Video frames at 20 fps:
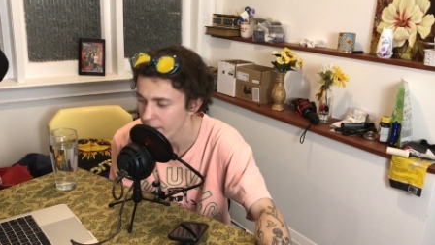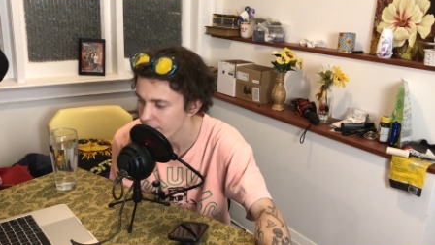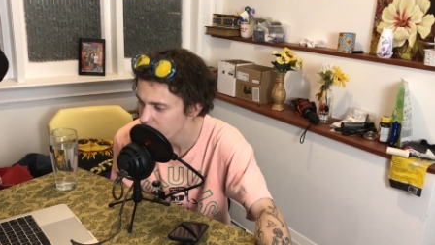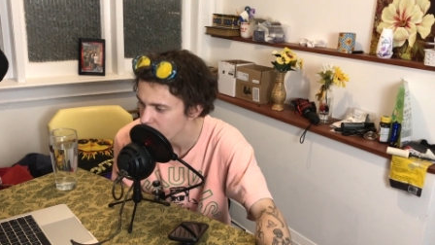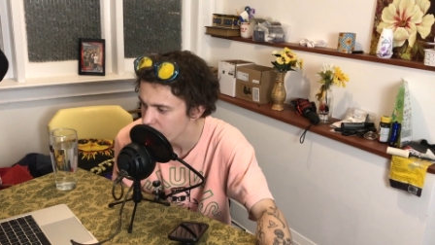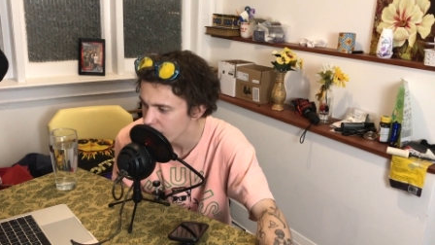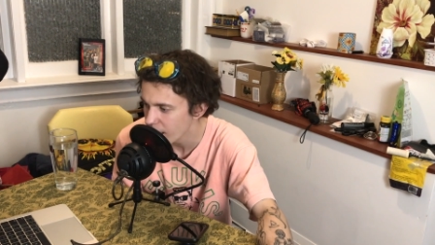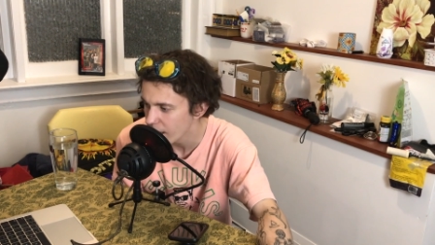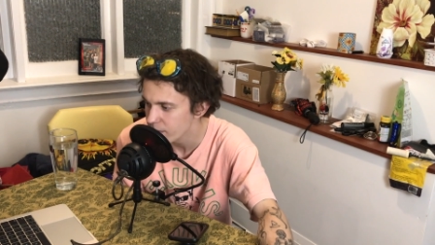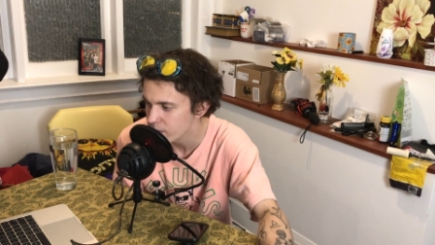I
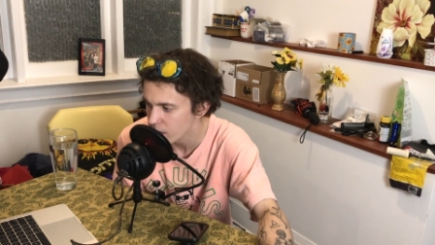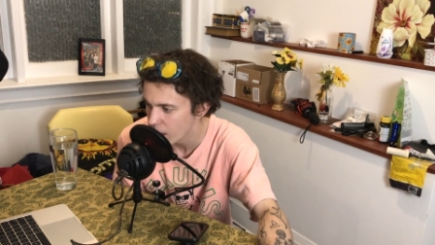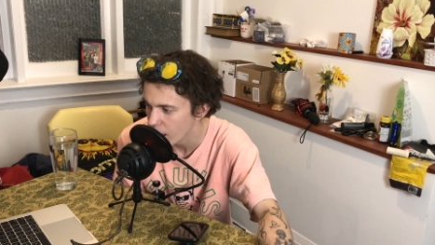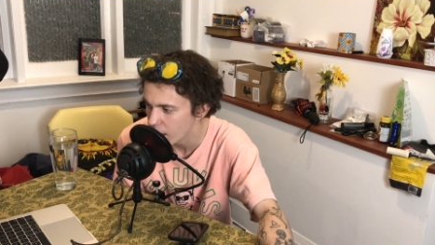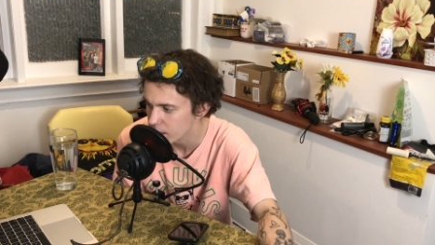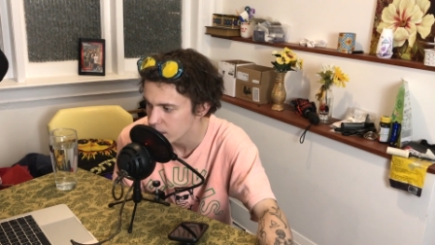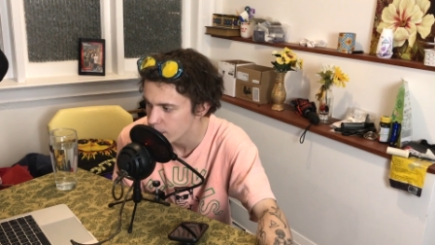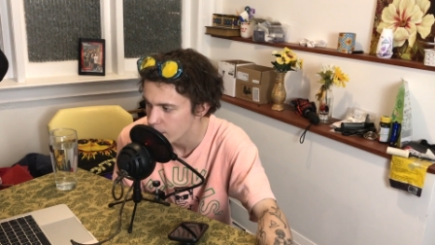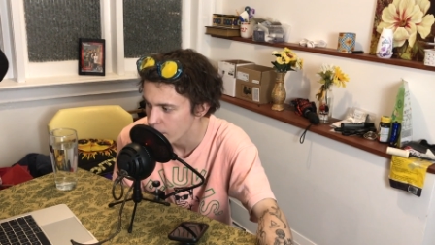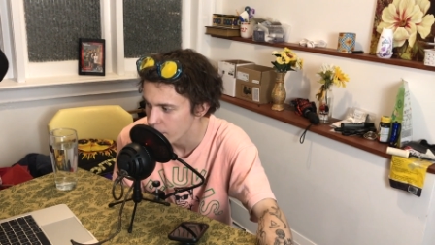feel like I've
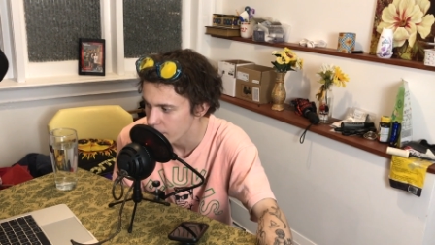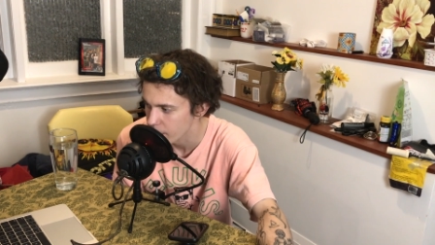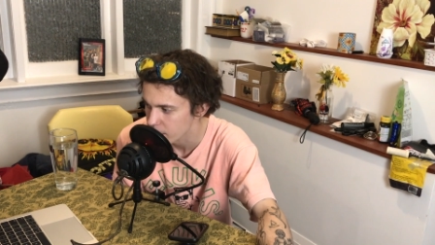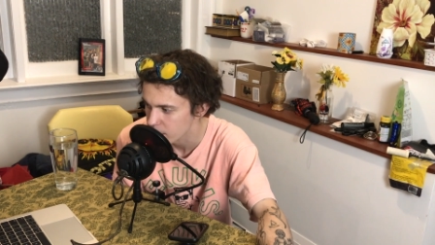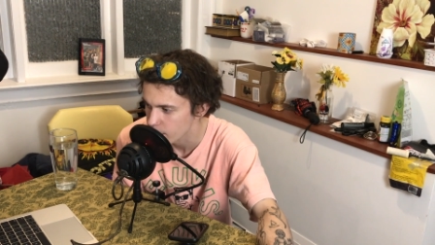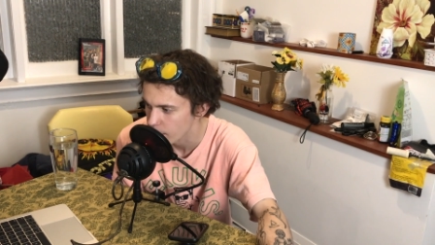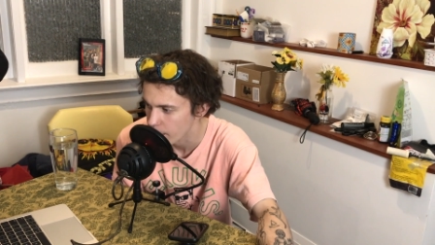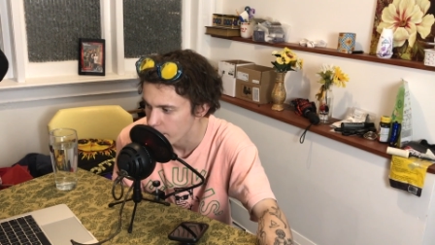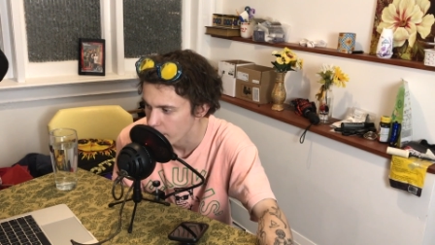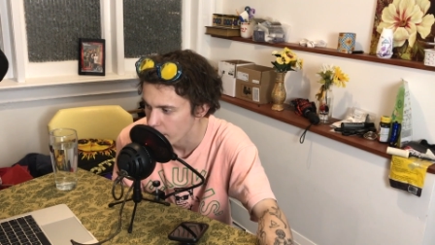talked about
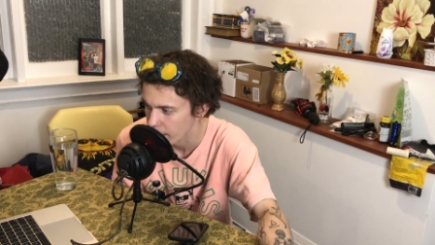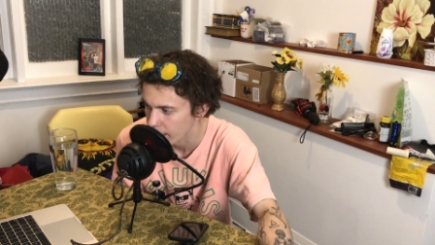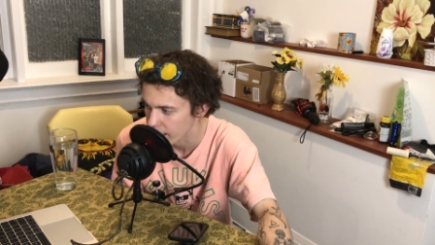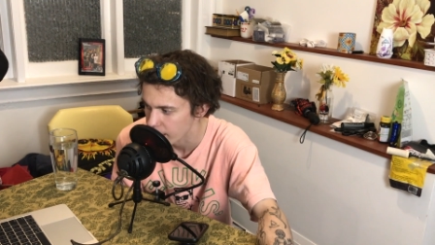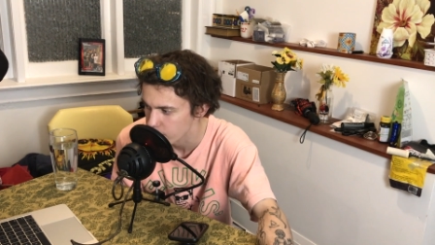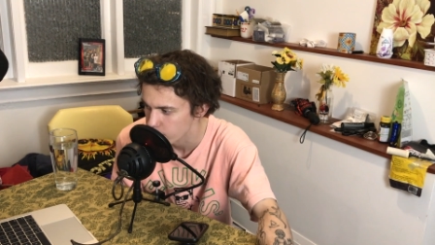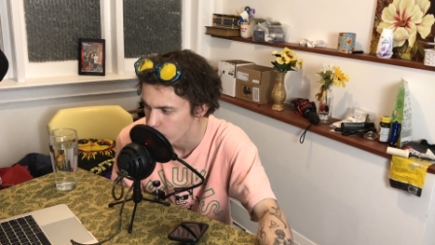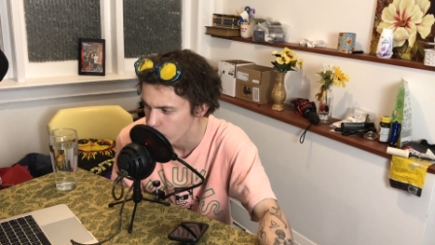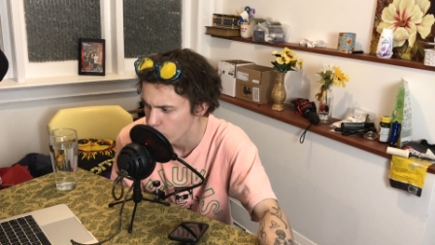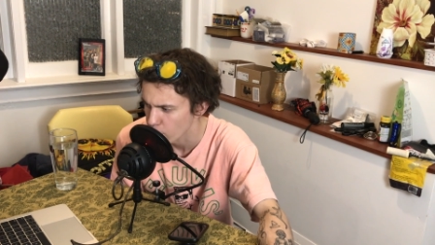this in my
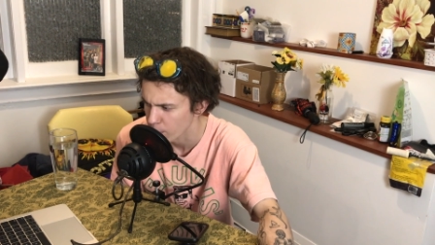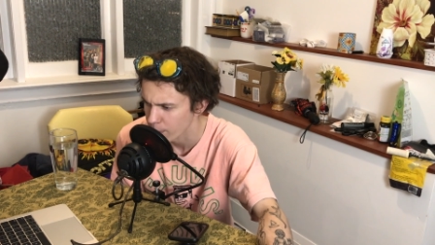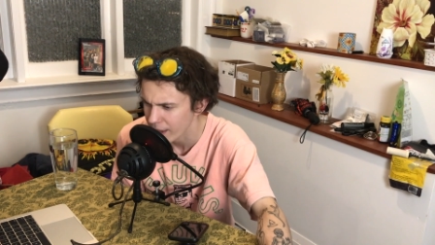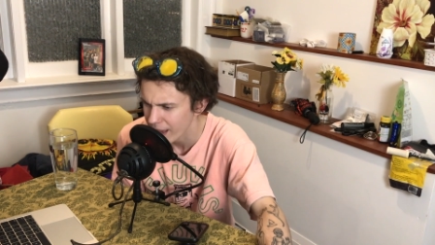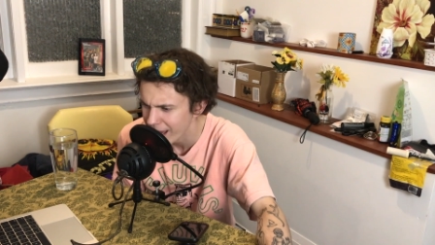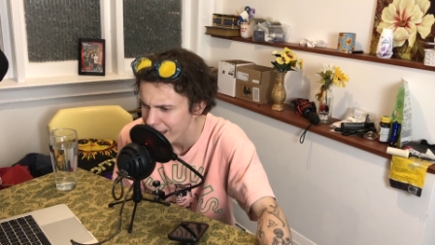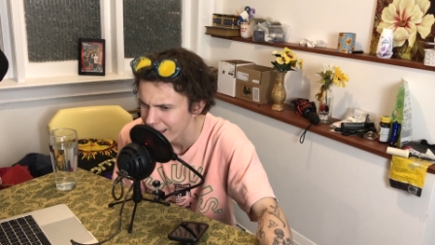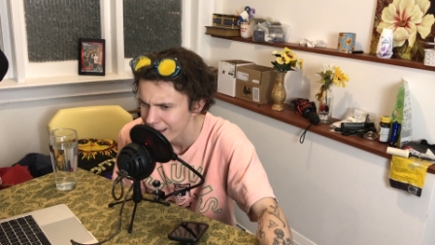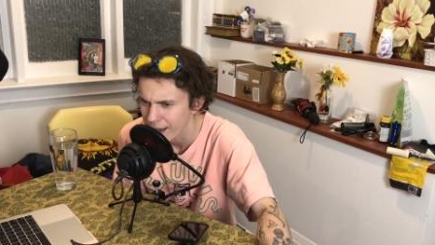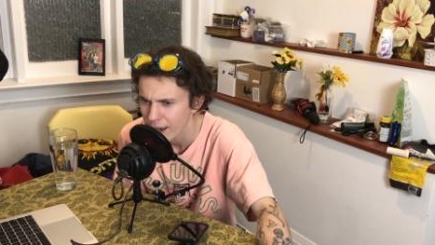podcast before, but
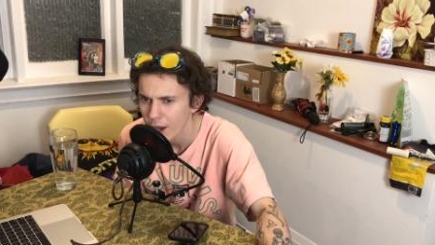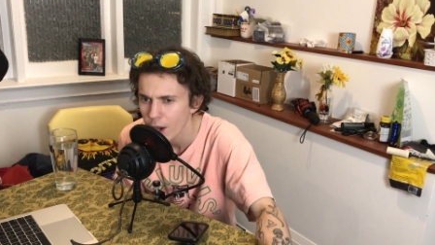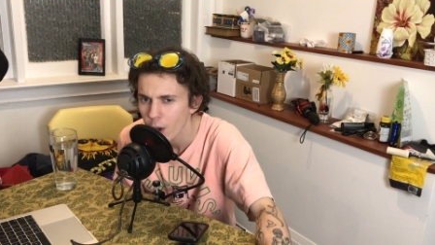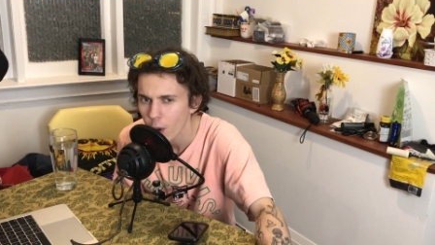hey,